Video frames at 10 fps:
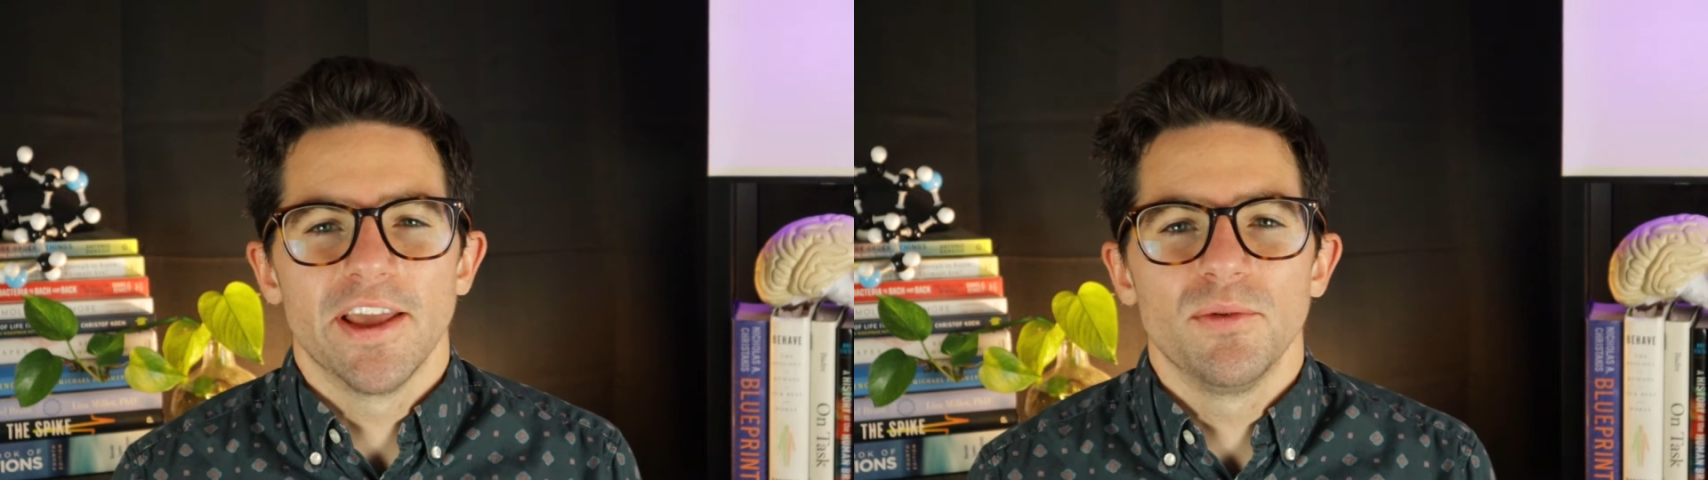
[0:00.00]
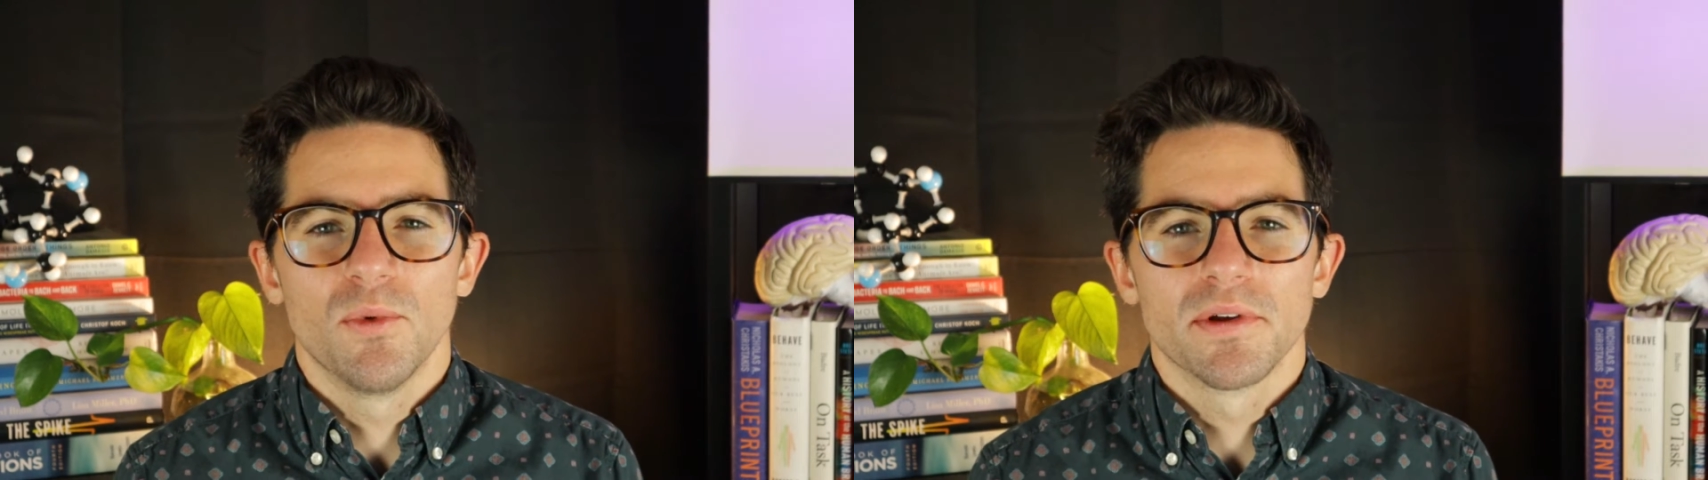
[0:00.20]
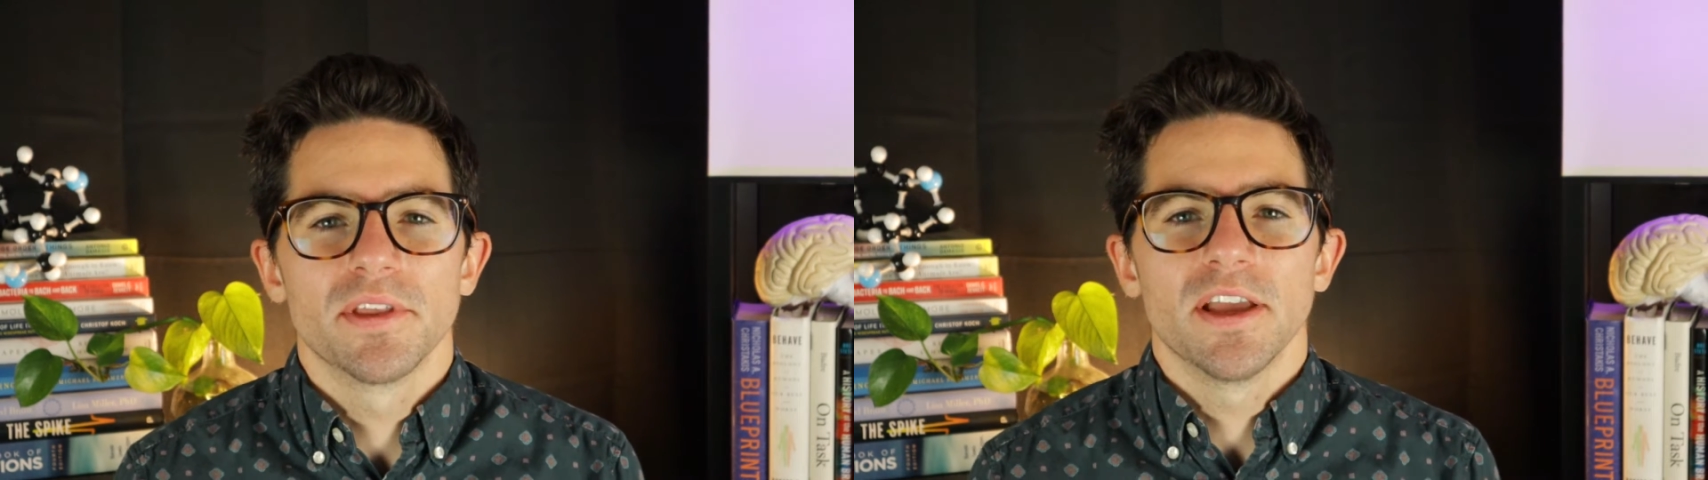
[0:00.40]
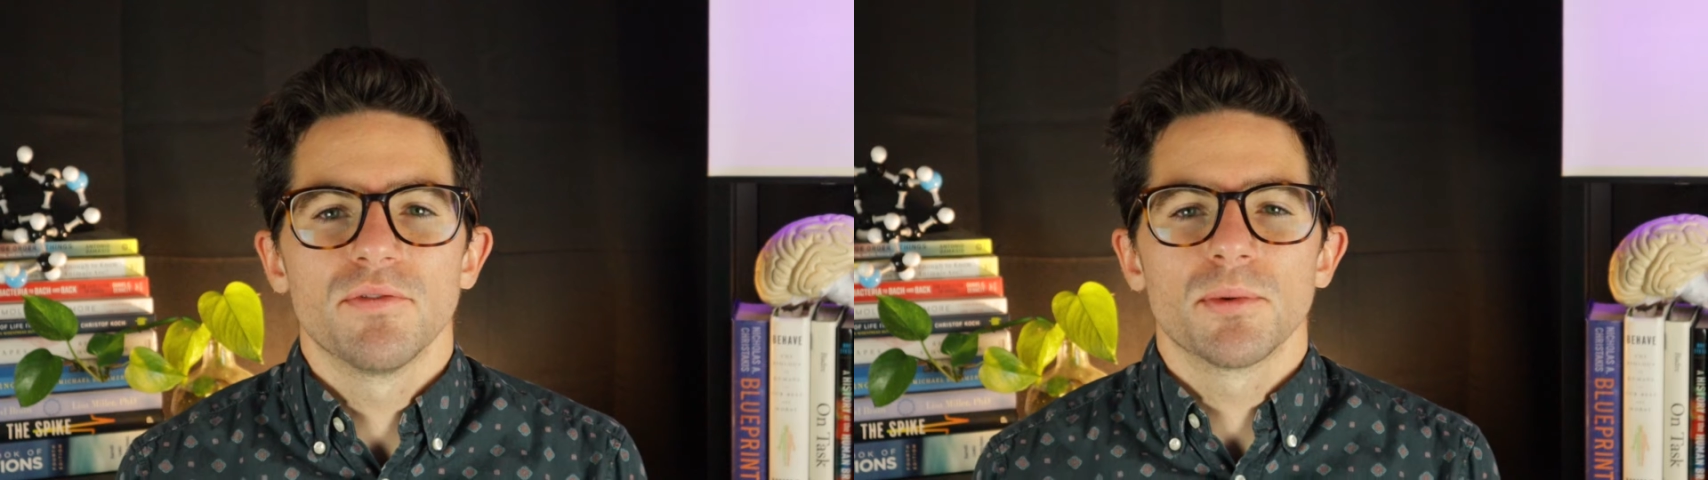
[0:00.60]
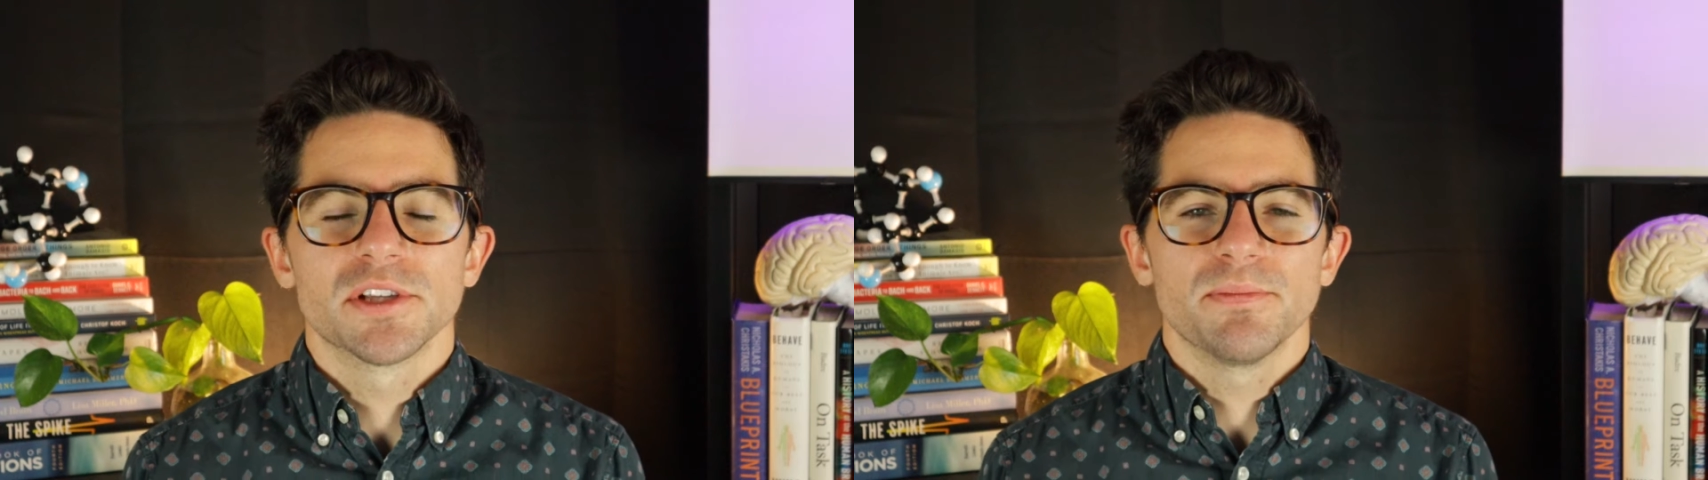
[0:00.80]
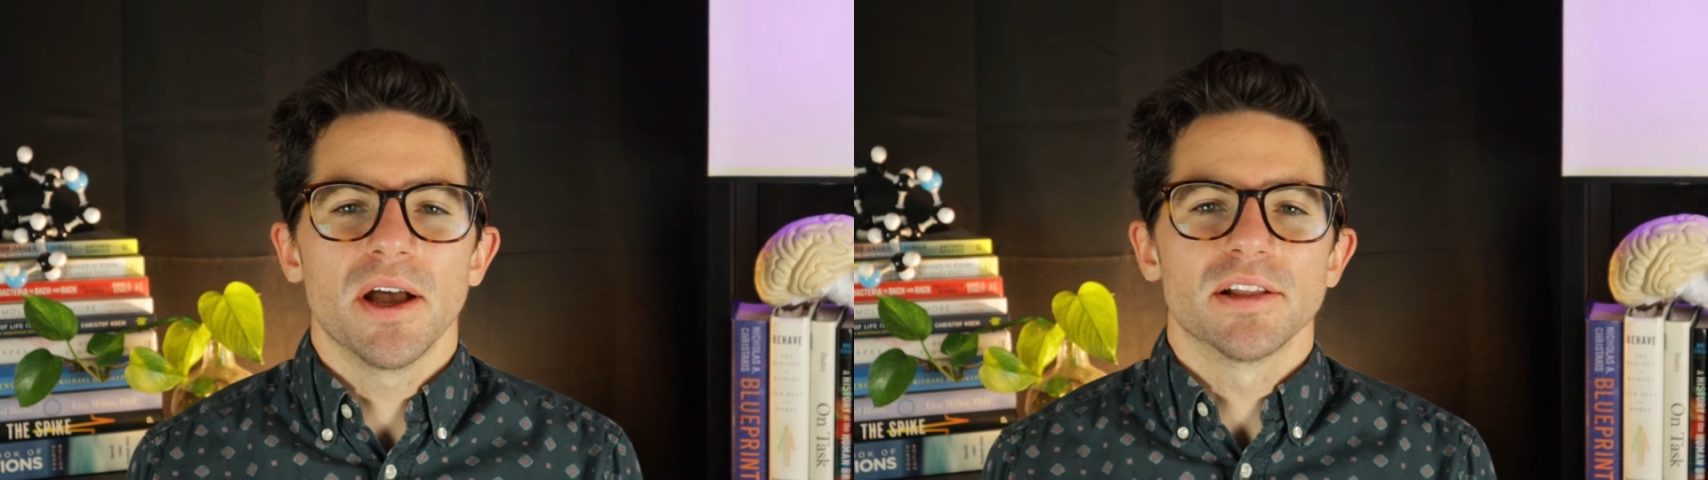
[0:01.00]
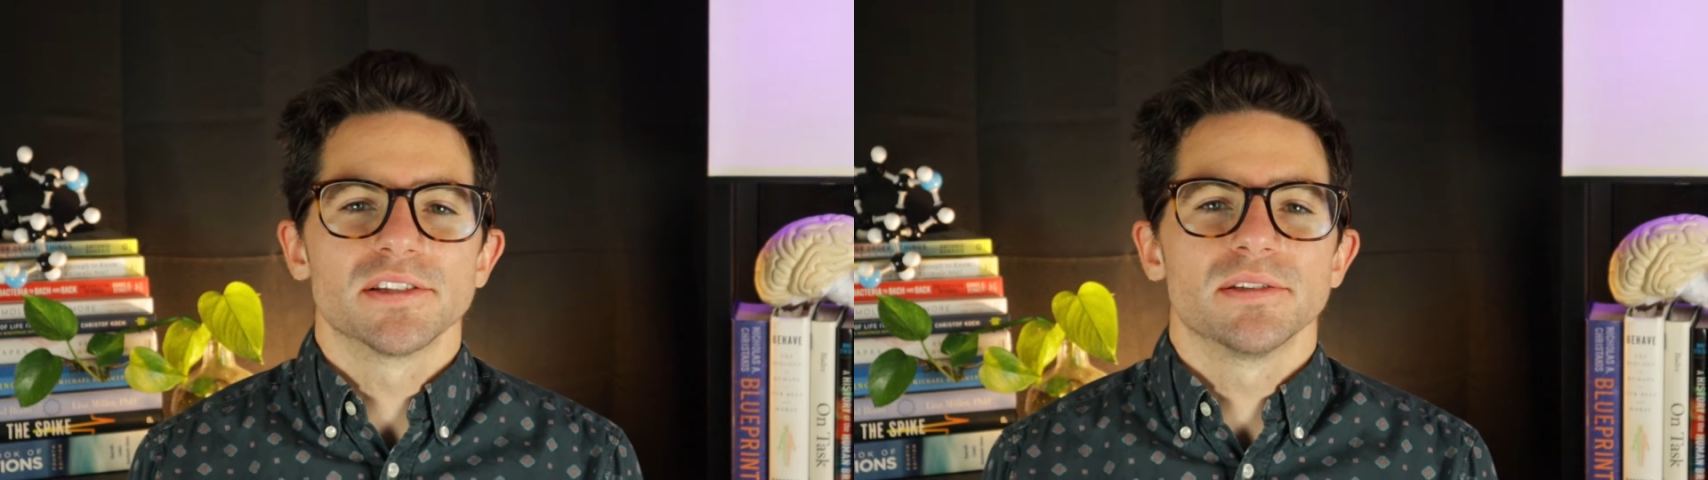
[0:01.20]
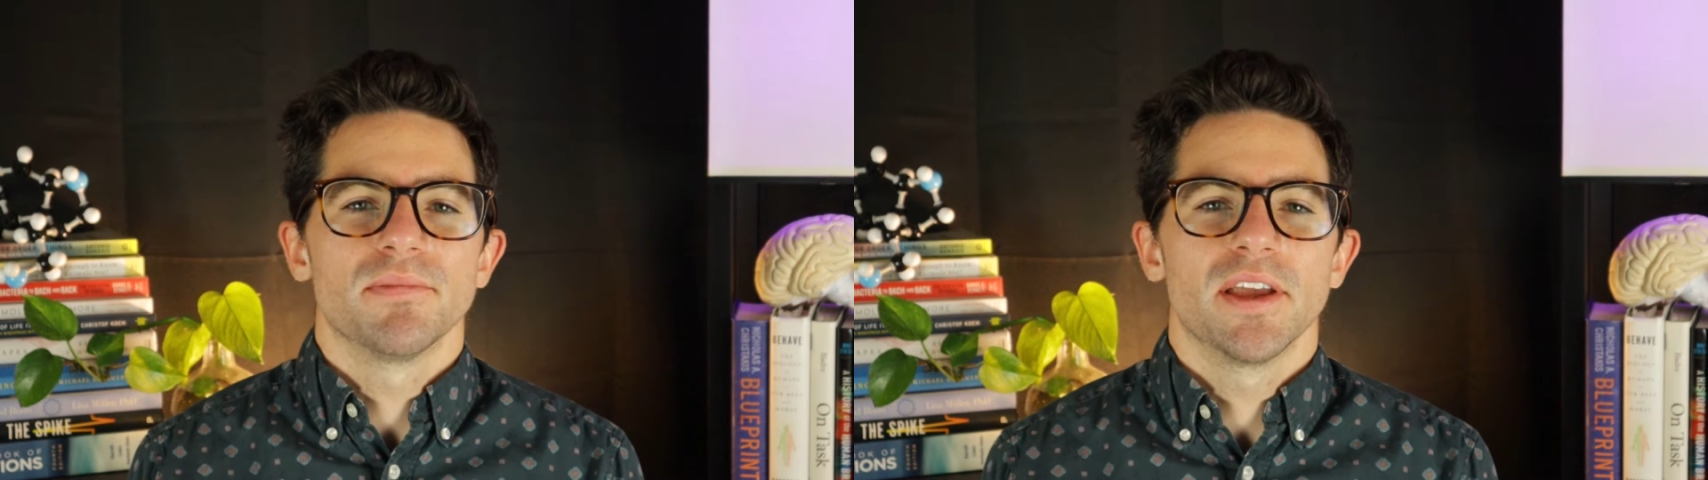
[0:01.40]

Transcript: and worthy of a response,